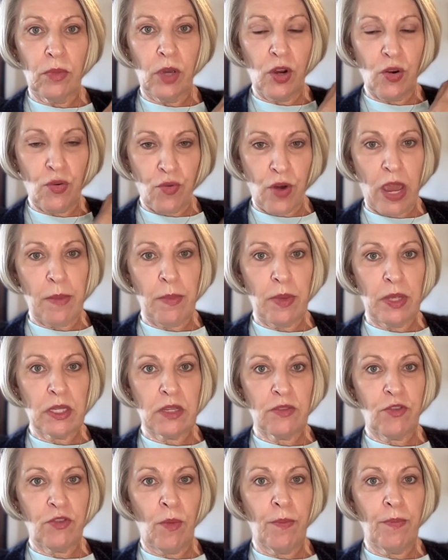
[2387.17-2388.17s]

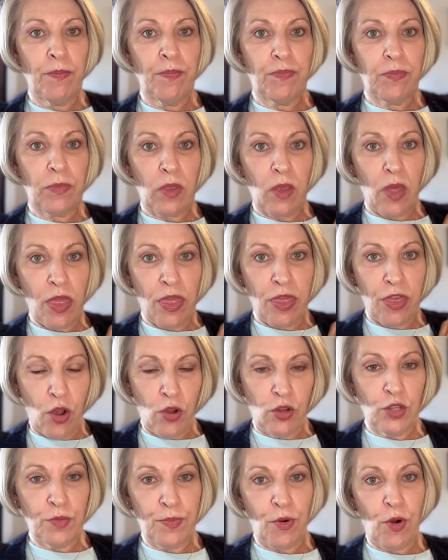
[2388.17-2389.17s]
agreements from
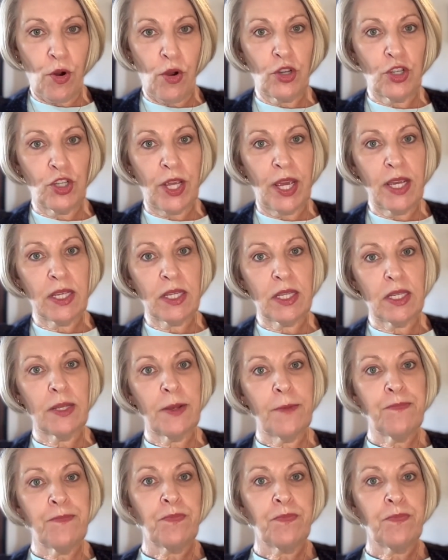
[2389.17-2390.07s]
those projects,